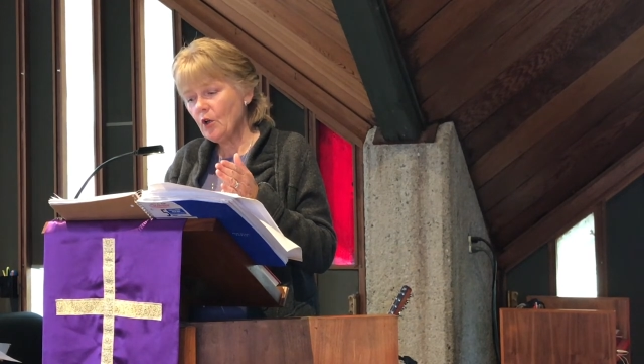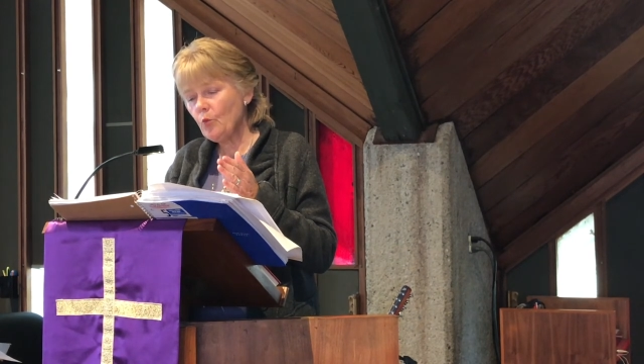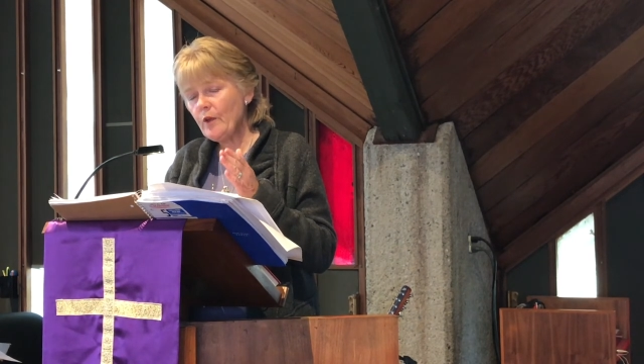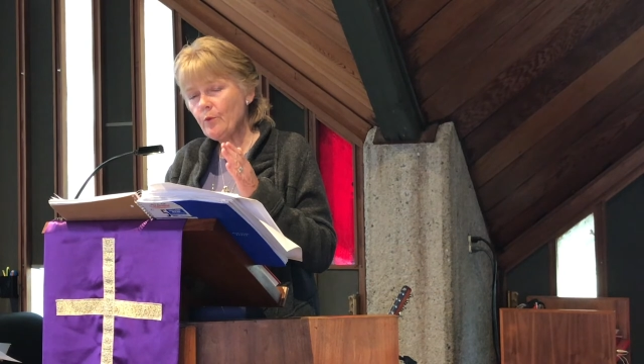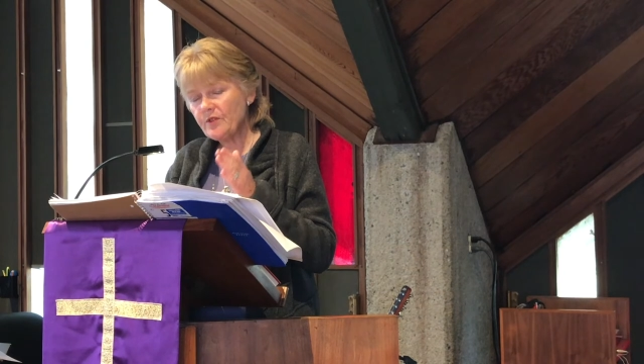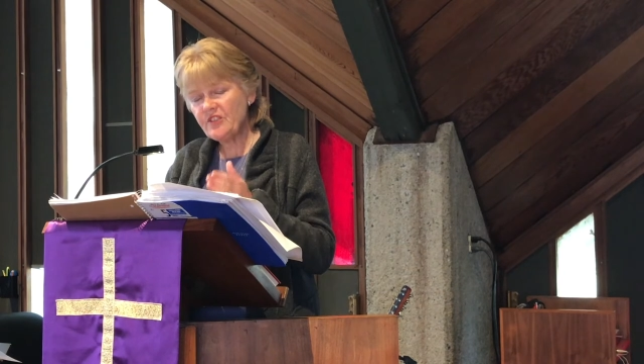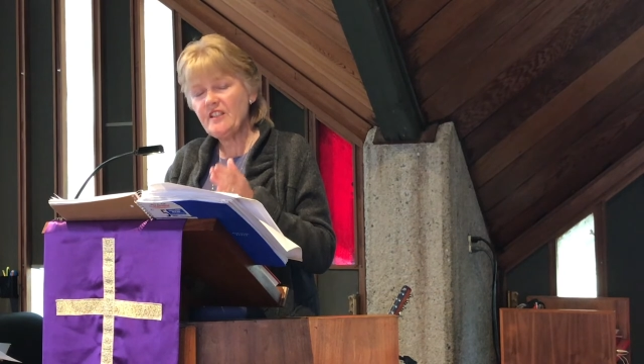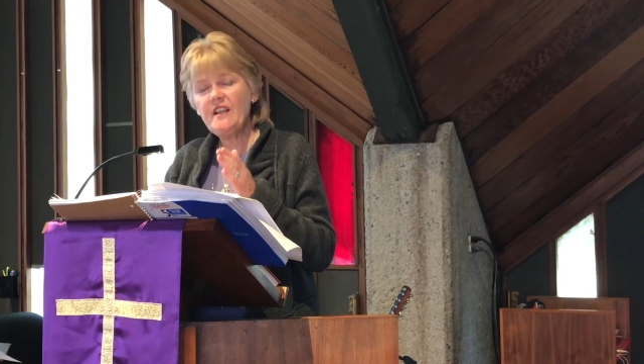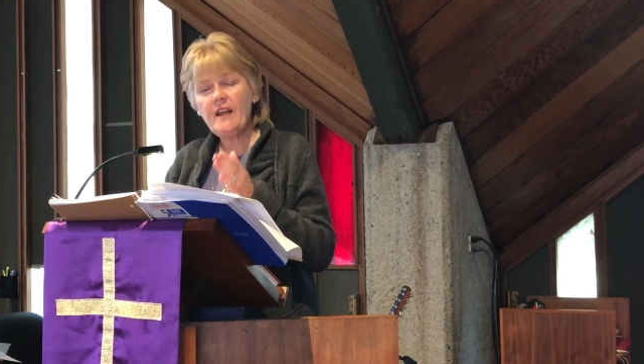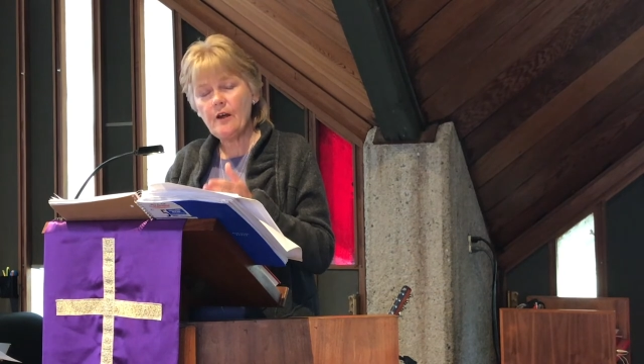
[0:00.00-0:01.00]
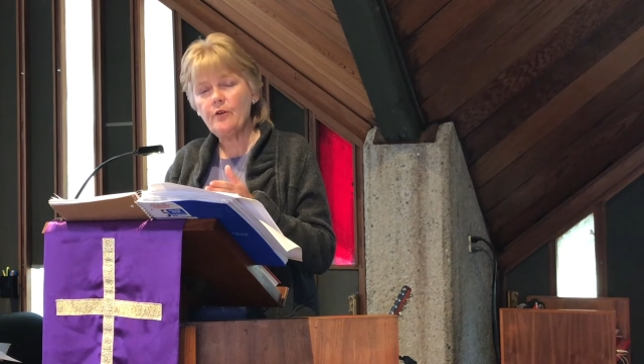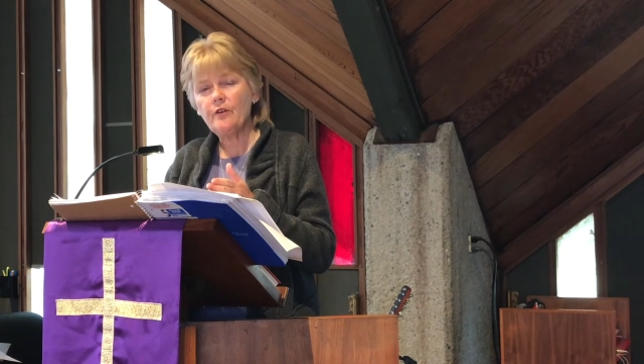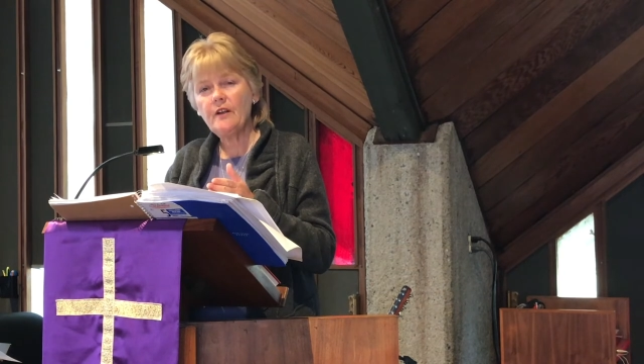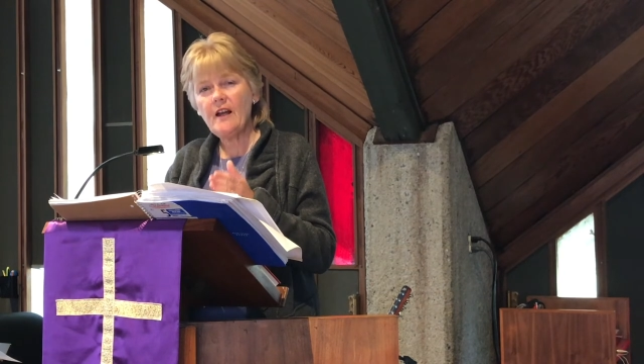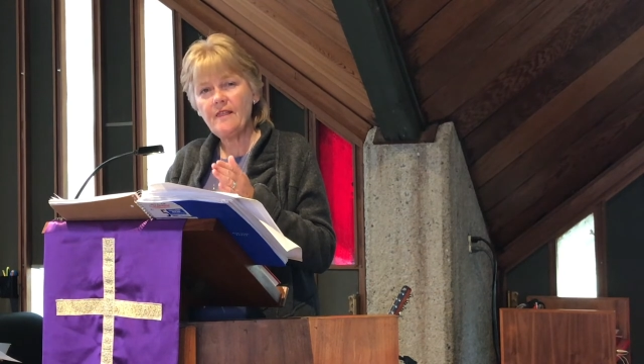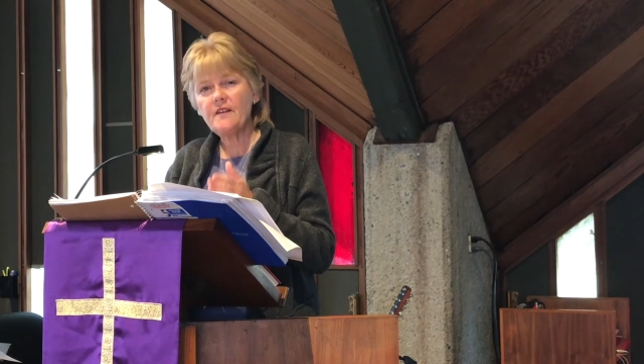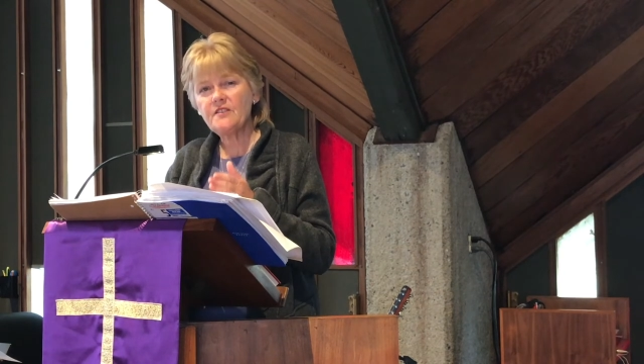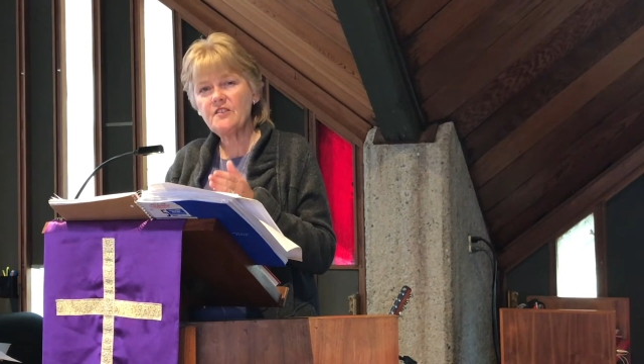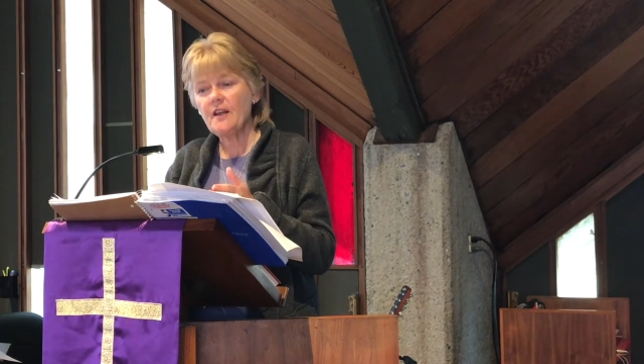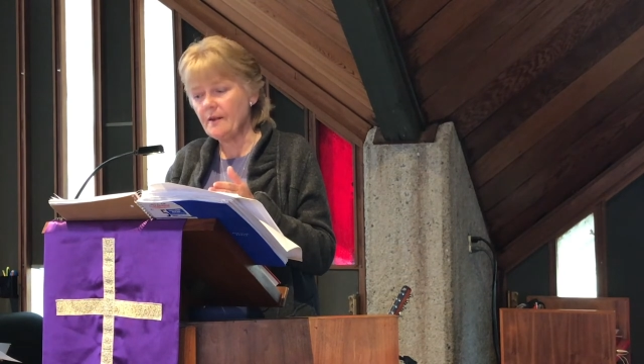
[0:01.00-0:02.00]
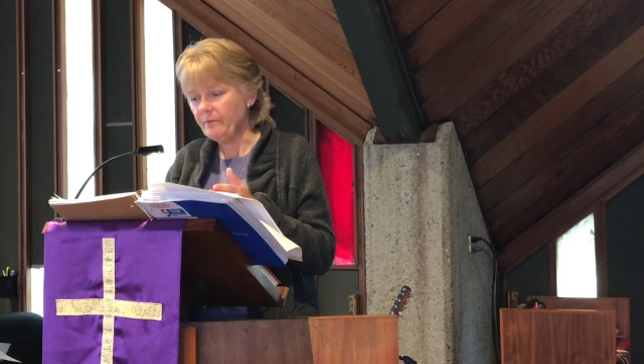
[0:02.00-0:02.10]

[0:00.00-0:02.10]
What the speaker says: we will see now at this time.